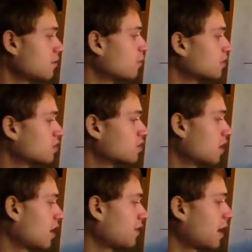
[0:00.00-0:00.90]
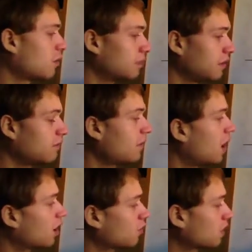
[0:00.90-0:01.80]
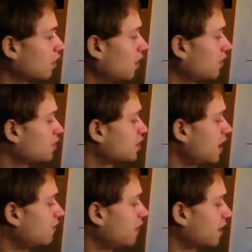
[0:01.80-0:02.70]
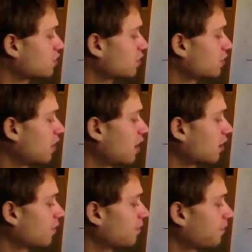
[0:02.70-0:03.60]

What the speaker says: which that would be fog, we call this advection fog.